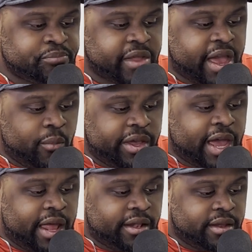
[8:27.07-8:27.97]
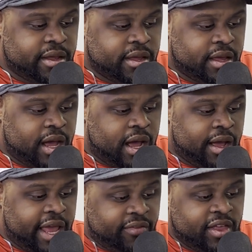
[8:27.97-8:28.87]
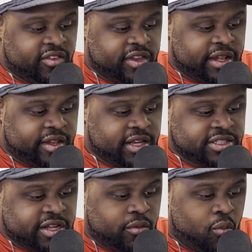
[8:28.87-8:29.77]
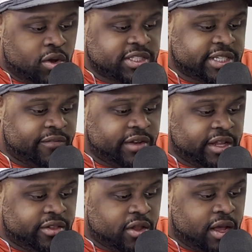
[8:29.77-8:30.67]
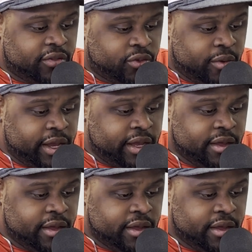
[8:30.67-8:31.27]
and we got and they sent us their 173.